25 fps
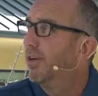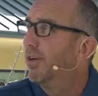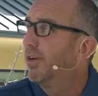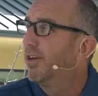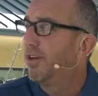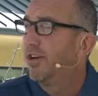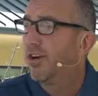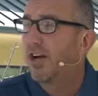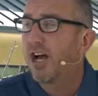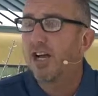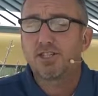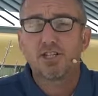
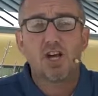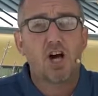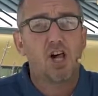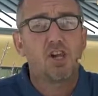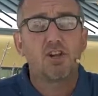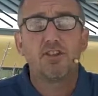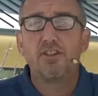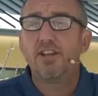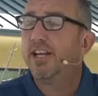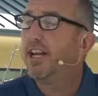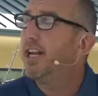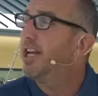You're not
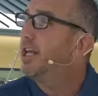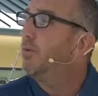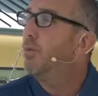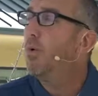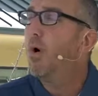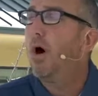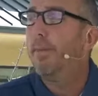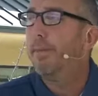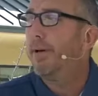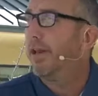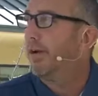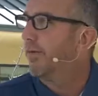taller than any
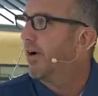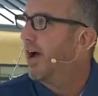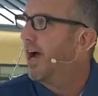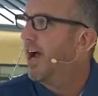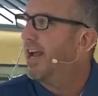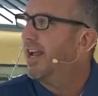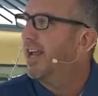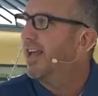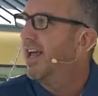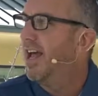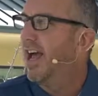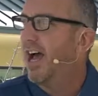woman,
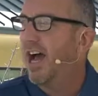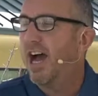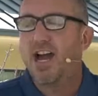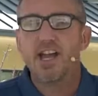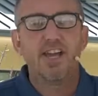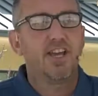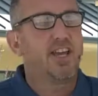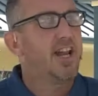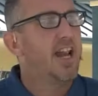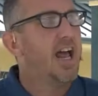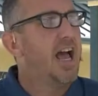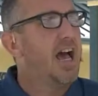right? How are
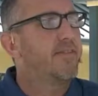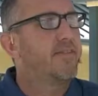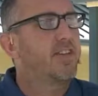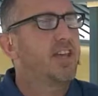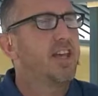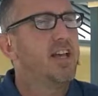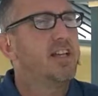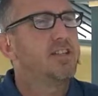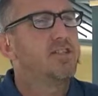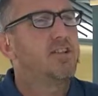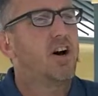you going to have kids?